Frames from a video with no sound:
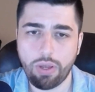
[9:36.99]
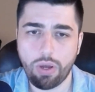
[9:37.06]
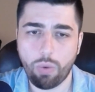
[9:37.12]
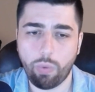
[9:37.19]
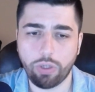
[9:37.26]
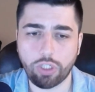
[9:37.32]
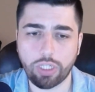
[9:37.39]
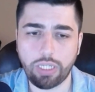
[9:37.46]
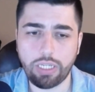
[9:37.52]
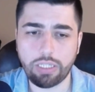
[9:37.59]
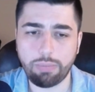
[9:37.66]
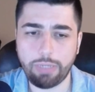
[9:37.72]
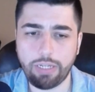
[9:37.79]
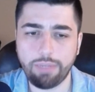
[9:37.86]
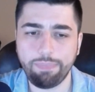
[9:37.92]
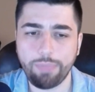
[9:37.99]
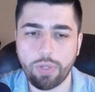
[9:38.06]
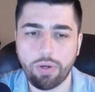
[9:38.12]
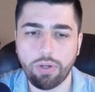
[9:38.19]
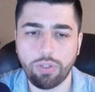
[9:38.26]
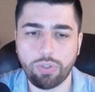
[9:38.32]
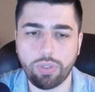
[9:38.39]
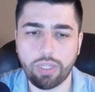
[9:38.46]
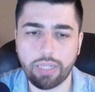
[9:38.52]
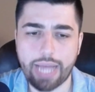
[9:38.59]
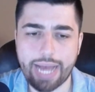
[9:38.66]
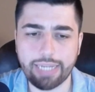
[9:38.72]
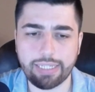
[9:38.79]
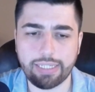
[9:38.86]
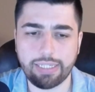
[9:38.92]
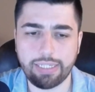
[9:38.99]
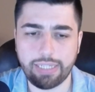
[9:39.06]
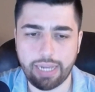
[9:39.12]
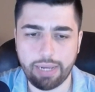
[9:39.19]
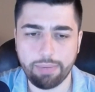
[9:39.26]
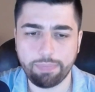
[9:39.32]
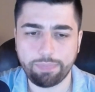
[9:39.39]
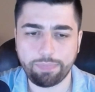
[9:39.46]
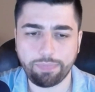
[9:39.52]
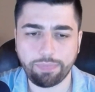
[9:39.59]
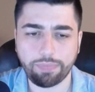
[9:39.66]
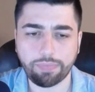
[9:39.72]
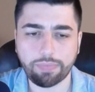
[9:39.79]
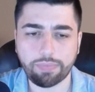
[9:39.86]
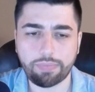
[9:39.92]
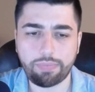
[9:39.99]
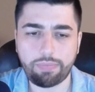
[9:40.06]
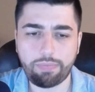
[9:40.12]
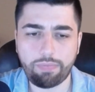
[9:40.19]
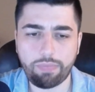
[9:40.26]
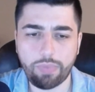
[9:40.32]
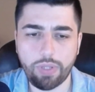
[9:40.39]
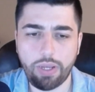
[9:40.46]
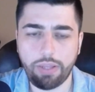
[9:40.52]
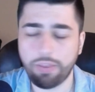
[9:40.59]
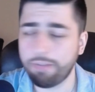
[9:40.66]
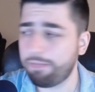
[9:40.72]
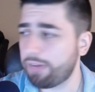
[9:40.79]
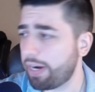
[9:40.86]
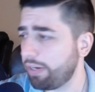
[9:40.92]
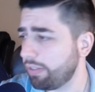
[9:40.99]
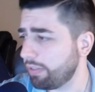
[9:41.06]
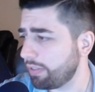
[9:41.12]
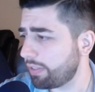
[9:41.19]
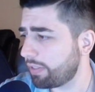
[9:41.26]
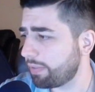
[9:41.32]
Which leads me to the last set in the finals.